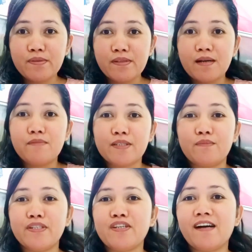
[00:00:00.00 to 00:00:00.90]
Welcome back
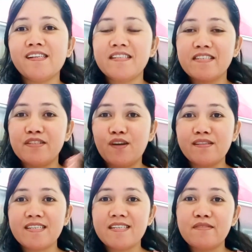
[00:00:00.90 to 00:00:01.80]
to my channel. This is
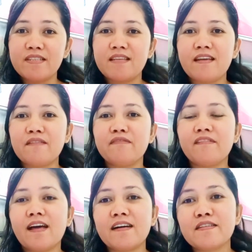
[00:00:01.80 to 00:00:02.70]
Donski79
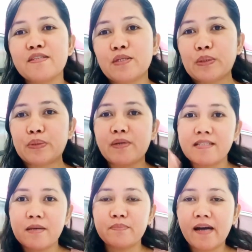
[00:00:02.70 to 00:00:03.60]
Vlogs. So,
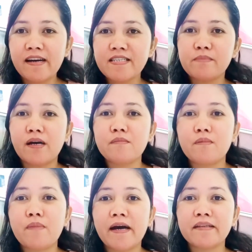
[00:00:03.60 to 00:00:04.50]
what's up guys? Sa mga
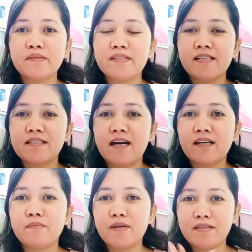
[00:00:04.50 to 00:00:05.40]
kagupahin ko dyan at sa
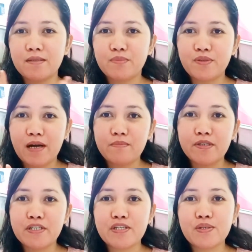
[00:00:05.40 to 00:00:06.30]
ating mga
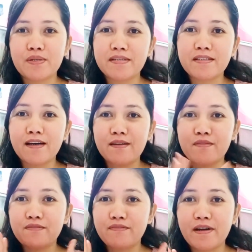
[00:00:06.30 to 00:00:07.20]
subscribers. So, it's gonna
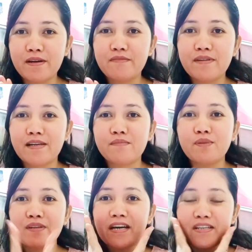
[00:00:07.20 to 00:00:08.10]
be very, very
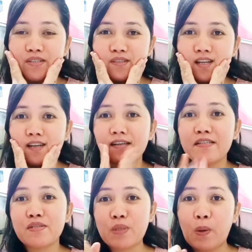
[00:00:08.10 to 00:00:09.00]
bonggacious
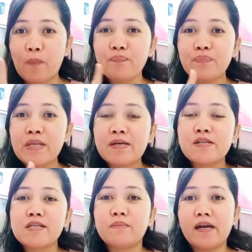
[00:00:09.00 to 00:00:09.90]
talaga. So,
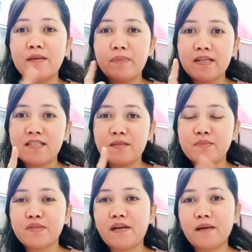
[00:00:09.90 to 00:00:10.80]
sa mga hindi pa
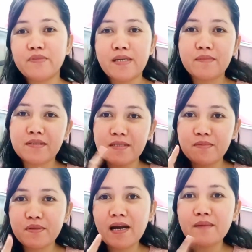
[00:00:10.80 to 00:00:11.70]
nag-subscribe dyan,
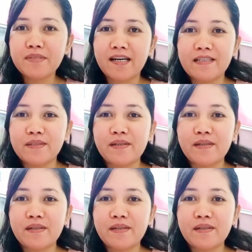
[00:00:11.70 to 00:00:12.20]
mag-subscribe kayo.